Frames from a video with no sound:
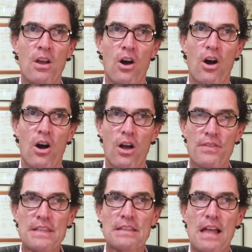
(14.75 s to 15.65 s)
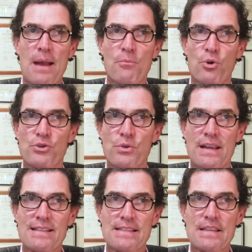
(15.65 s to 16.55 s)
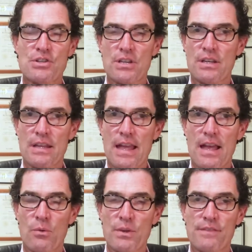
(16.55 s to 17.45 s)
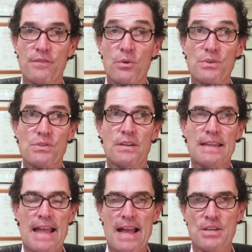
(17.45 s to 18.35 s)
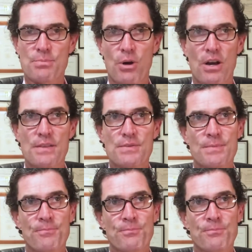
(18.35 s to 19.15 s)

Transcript: on the LIBOR transition with a focus on cash bonds.